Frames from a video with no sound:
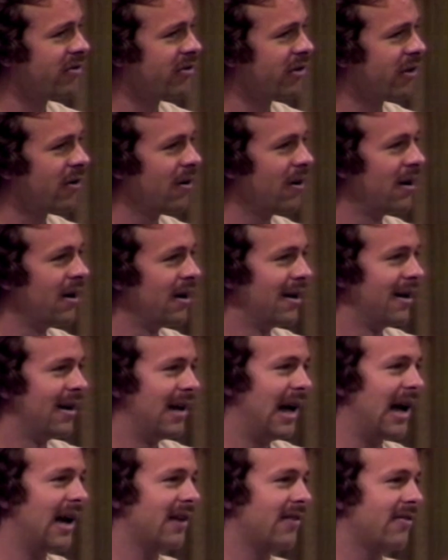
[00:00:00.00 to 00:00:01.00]
So
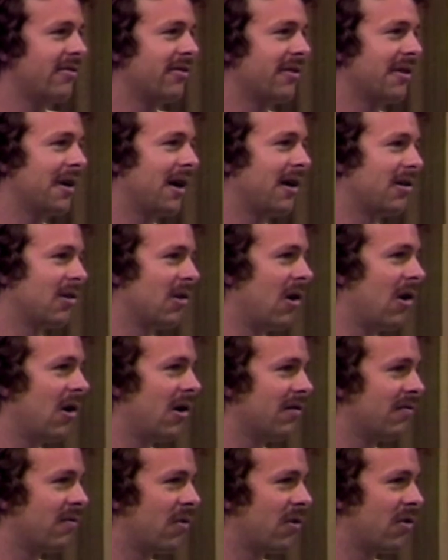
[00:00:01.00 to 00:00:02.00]
I can see how law
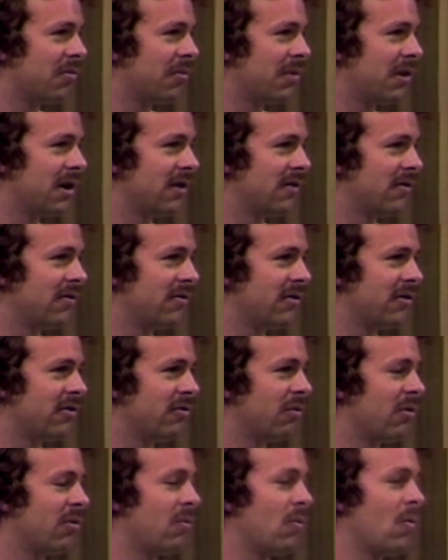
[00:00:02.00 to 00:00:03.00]
enforcement agencies,
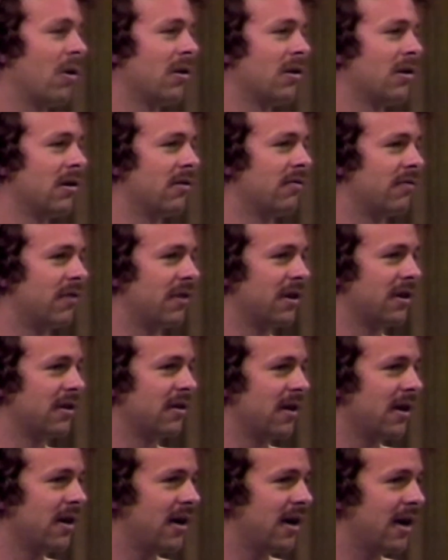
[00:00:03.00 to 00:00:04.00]
with what little funding
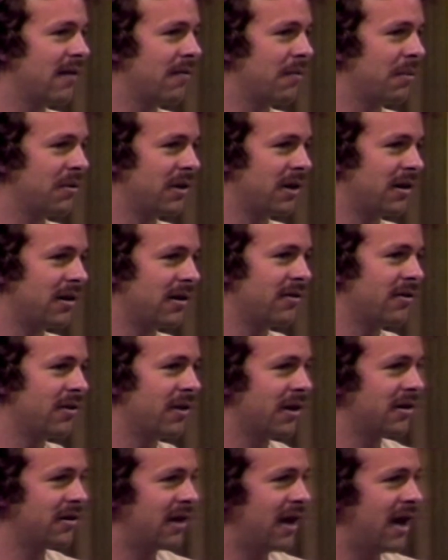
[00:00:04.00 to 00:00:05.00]
they have, particularly
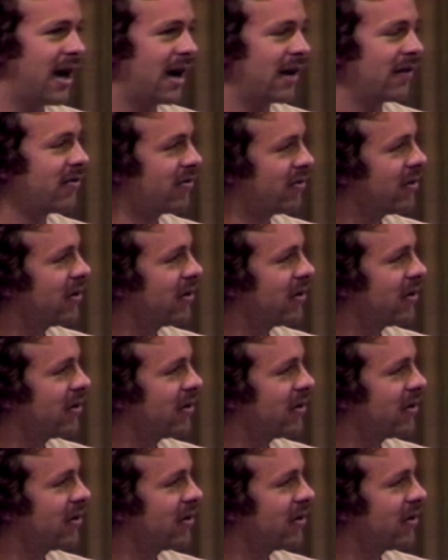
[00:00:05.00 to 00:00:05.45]
during a tax